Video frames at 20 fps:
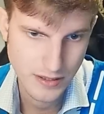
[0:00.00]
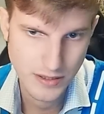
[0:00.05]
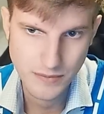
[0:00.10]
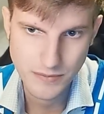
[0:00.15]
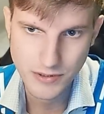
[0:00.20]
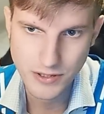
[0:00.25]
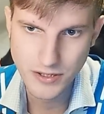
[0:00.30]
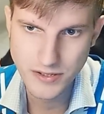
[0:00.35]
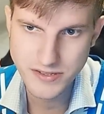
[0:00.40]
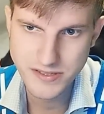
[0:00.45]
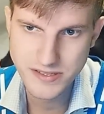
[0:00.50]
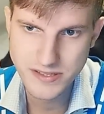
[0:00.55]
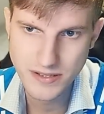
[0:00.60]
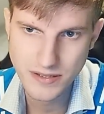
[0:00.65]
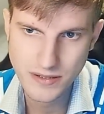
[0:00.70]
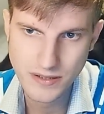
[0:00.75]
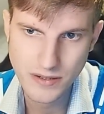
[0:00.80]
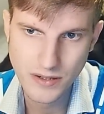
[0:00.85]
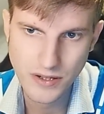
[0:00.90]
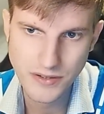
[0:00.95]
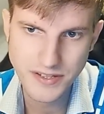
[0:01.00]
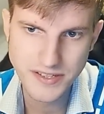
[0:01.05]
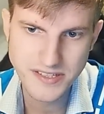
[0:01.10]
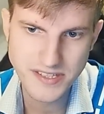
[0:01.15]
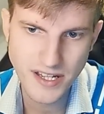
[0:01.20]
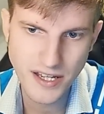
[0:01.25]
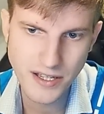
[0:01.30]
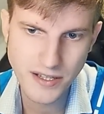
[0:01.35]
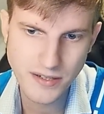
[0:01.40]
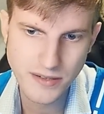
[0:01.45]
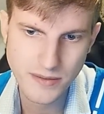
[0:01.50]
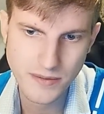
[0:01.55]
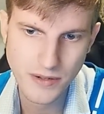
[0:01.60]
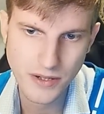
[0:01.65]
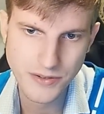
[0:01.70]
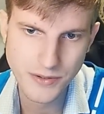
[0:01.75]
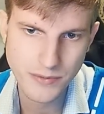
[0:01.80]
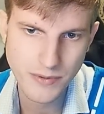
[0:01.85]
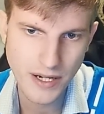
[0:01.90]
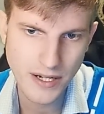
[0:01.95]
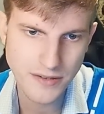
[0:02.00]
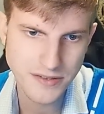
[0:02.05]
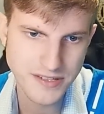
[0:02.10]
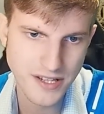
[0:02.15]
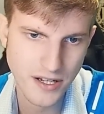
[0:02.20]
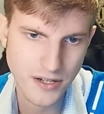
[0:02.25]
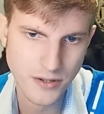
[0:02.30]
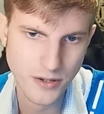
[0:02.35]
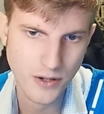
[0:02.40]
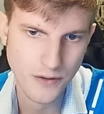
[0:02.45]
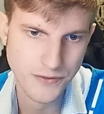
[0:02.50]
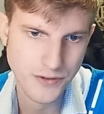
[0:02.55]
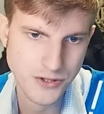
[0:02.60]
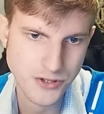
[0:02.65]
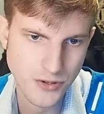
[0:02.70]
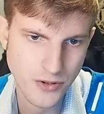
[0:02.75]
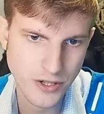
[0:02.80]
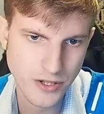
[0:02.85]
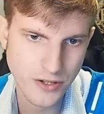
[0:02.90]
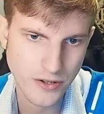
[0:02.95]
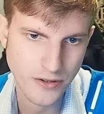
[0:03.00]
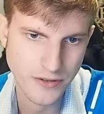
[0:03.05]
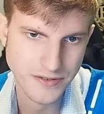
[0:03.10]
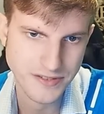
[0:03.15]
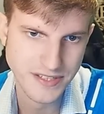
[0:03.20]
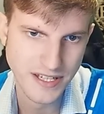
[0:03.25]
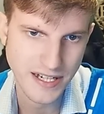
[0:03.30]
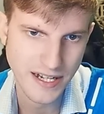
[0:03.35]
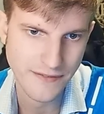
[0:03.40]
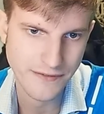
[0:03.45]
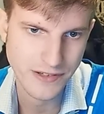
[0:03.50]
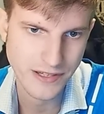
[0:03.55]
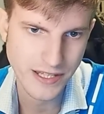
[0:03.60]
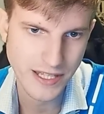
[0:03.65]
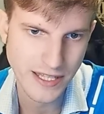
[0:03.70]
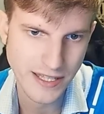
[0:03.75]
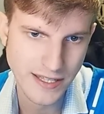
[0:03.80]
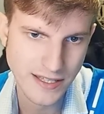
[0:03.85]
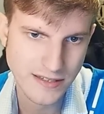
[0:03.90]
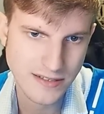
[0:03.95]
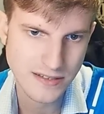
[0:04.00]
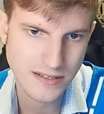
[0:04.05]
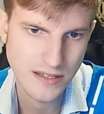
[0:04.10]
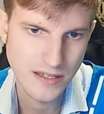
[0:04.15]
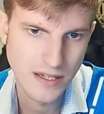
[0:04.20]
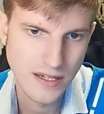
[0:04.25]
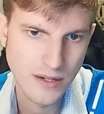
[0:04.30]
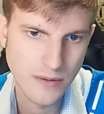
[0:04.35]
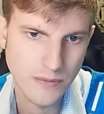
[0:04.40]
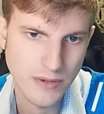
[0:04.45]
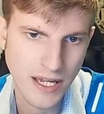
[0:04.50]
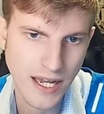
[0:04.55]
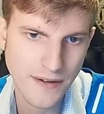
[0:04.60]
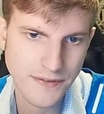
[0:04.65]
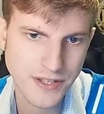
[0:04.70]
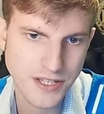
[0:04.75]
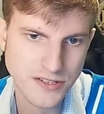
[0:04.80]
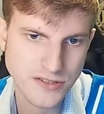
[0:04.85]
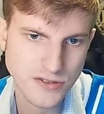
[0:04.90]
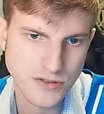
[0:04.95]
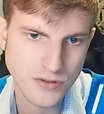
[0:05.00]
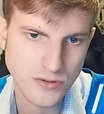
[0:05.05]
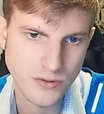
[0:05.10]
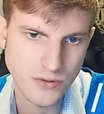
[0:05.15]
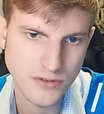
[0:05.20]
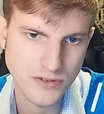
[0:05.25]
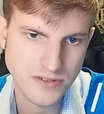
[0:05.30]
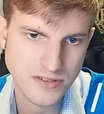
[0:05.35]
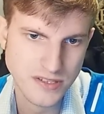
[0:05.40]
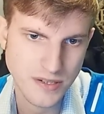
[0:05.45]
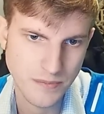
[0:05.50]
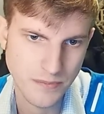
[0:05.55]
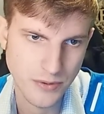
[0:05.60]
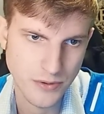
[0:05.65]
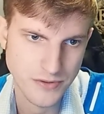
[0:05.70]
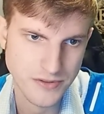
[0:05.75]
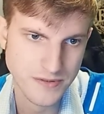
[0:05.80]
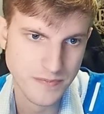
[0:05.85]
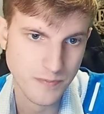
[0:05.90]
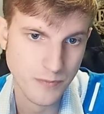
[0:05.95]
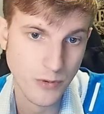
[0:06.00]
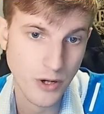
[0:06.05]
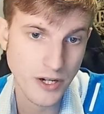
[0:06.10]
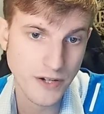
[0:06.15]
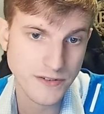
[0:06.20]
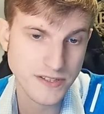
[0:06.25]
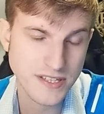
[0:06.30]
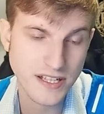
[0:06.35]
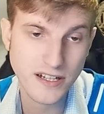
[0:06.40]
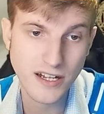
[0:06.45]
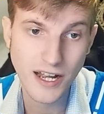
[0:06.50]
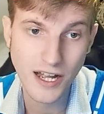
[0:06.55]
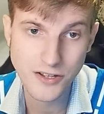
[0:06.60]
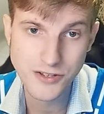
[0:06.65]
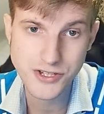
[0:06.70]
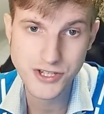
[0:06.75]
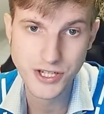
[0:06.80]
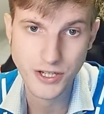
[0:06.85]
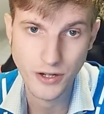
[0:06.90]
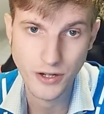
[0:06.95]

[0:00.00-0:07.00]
Because on the rear side of the Joy-Cons that have leaked, we have these two symbols. One is the kanji